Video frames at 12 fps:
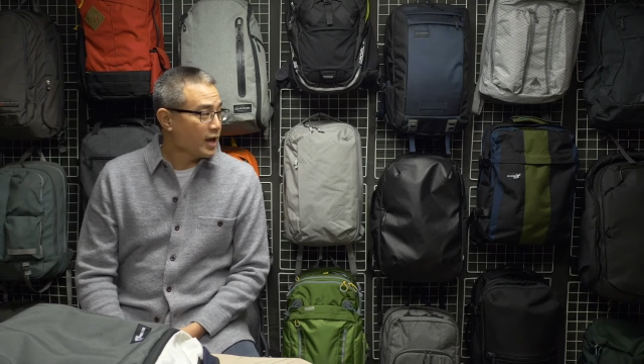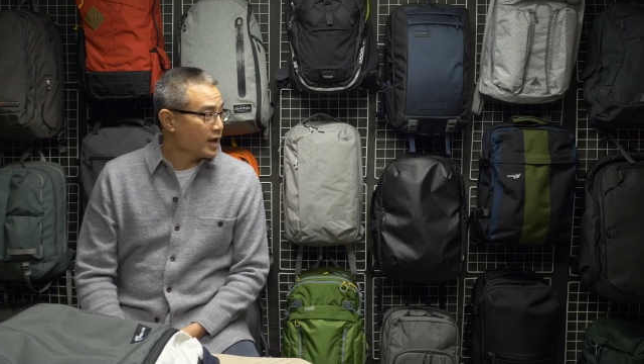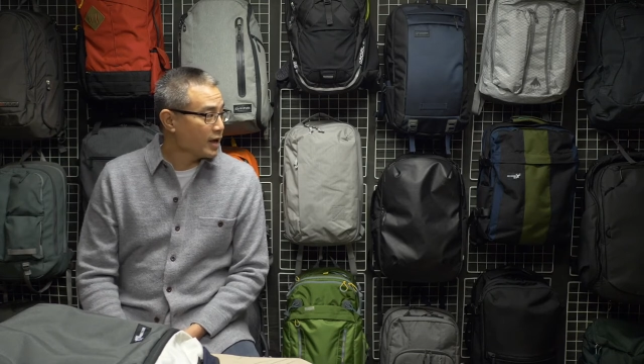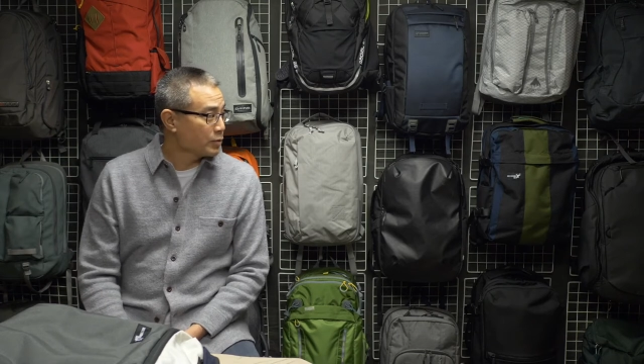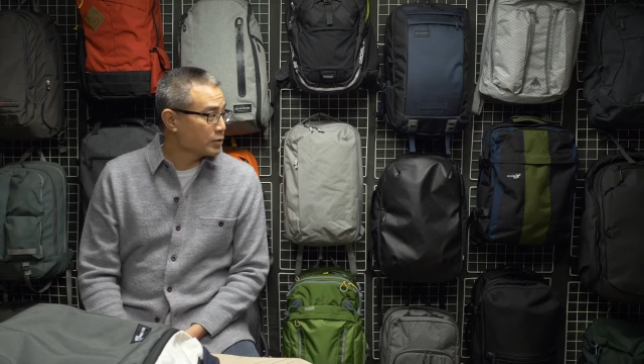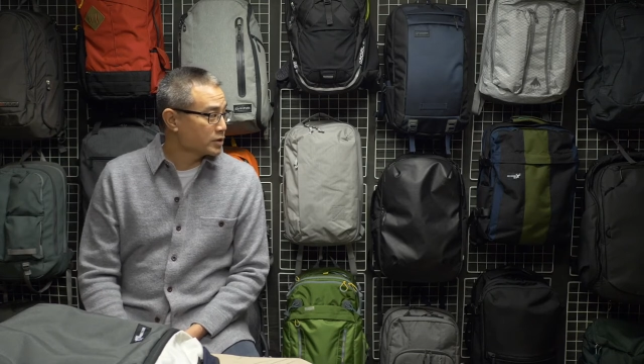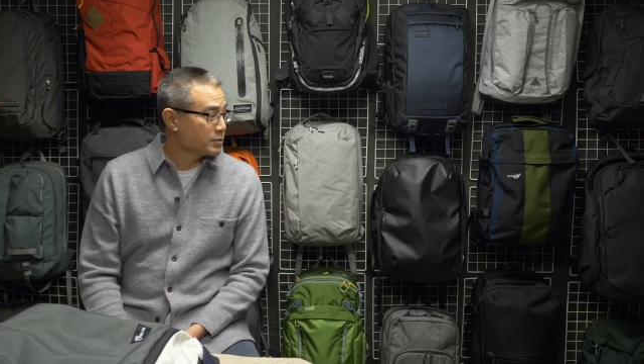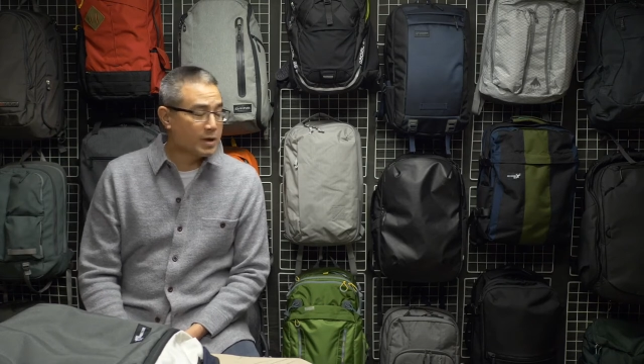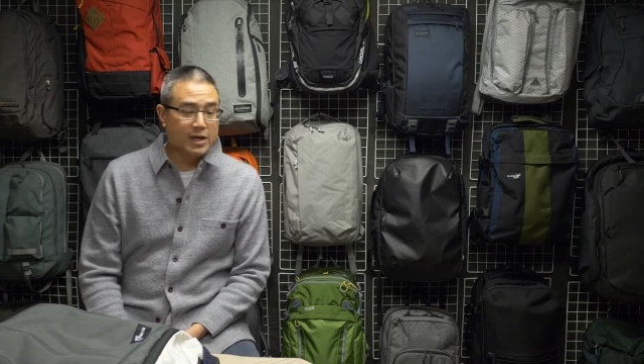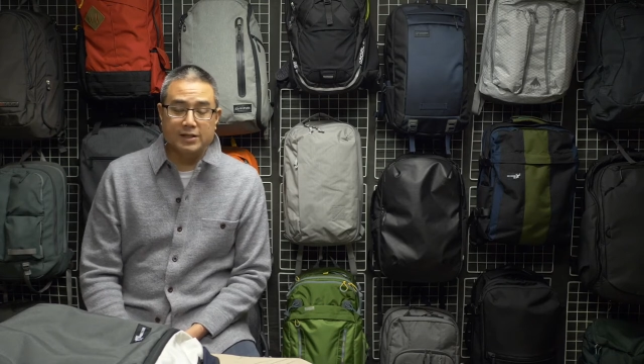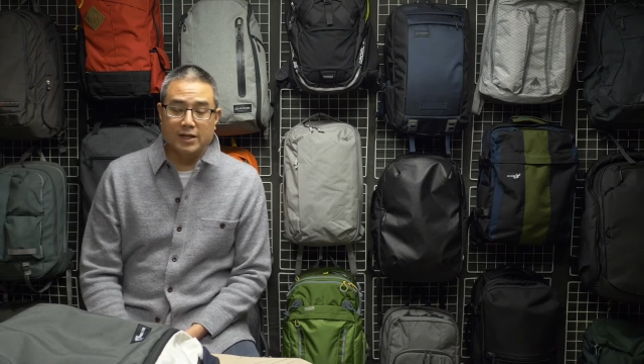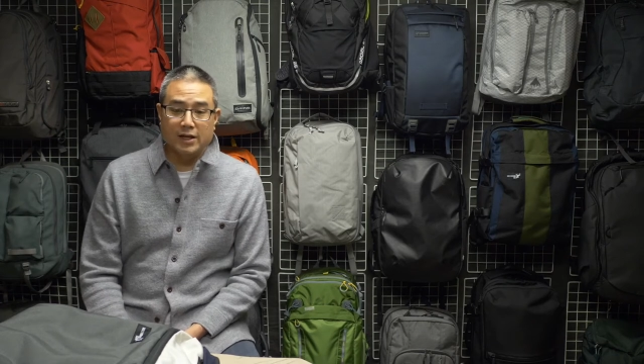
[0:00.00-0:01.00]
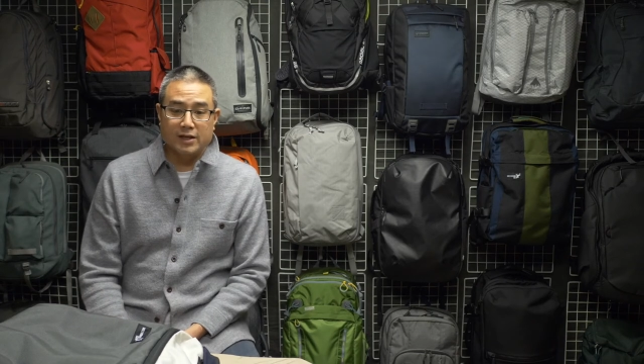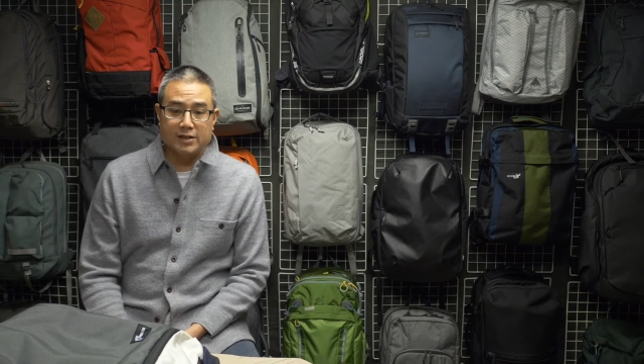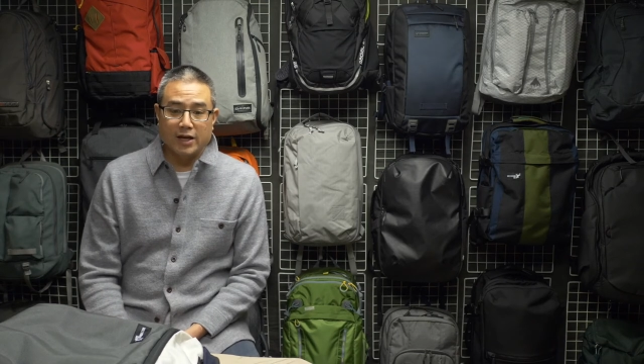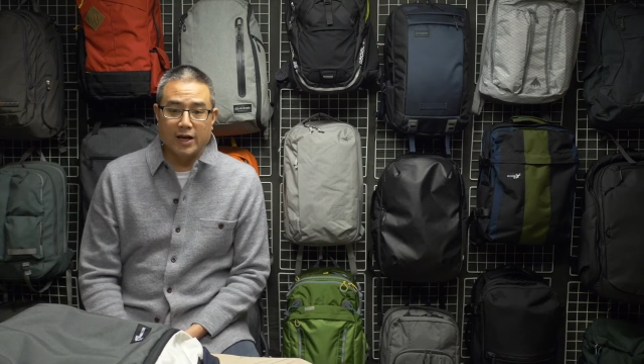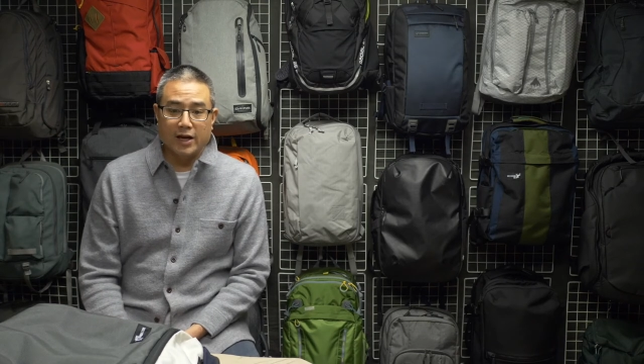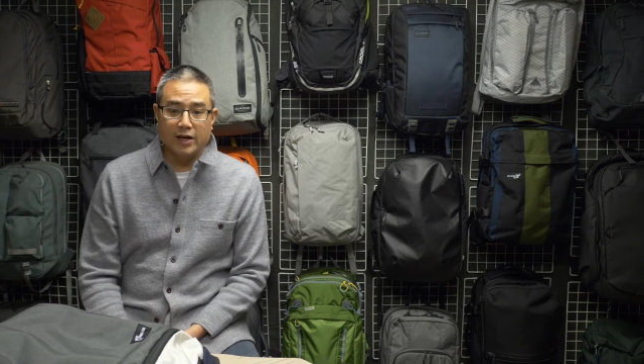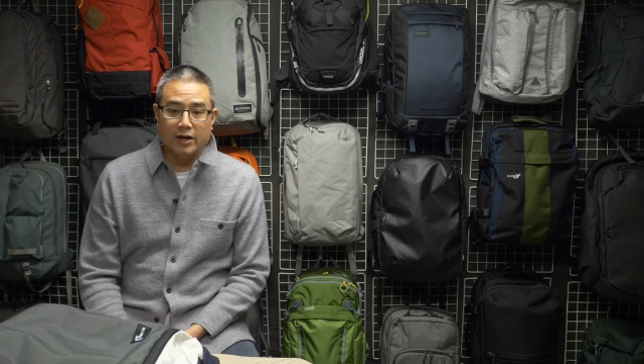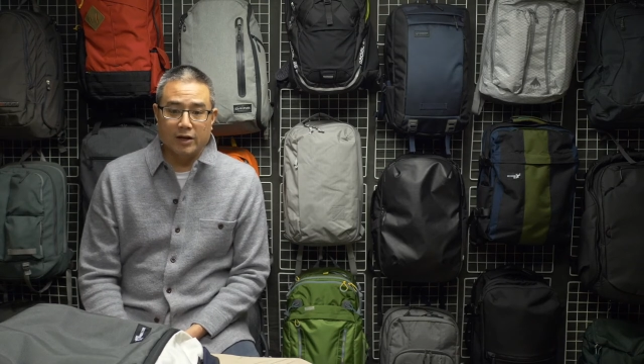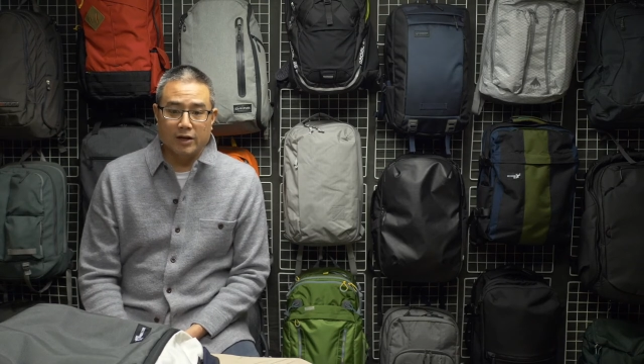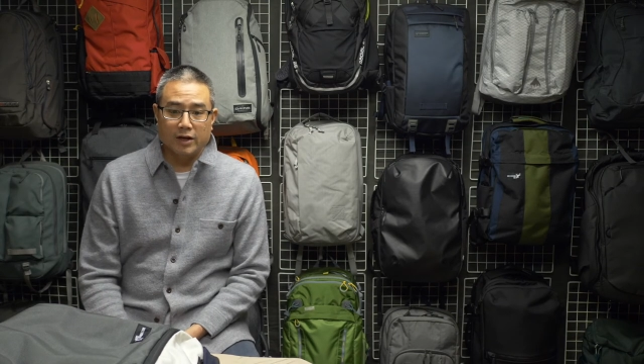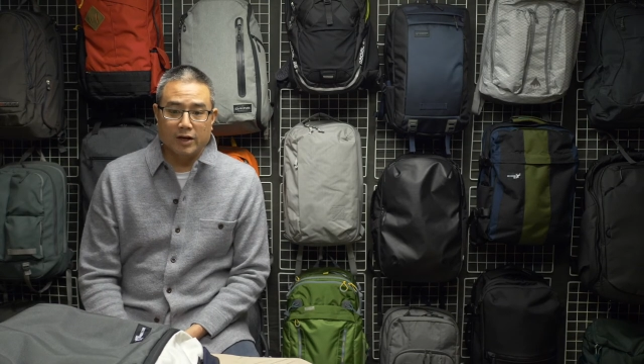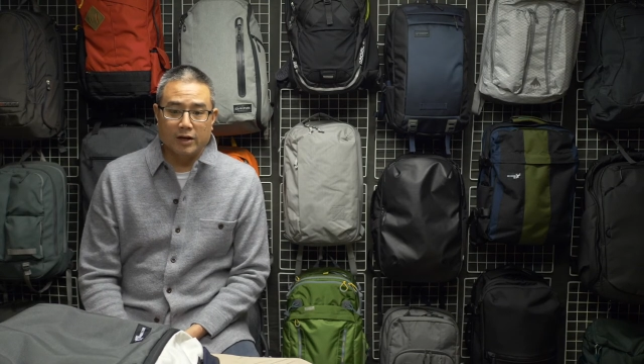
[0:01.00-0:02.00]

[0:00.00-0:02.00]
And what's amazing is I